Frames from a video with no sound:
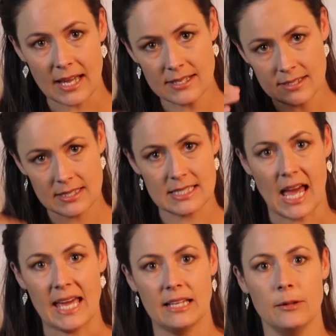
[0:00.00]
under the
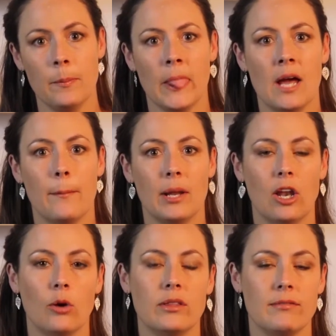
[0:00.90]
tail,
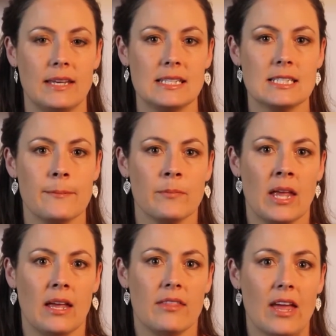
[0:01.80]
below the vent.
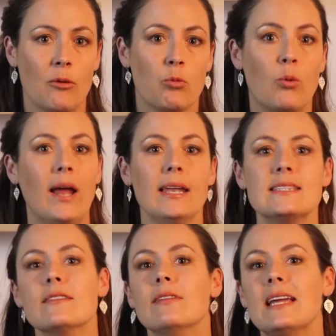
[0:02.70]
That
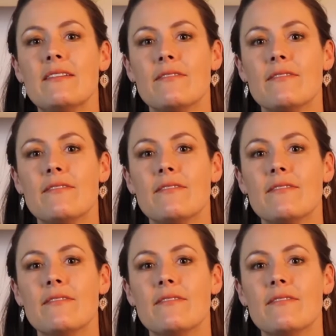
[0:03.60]
relatively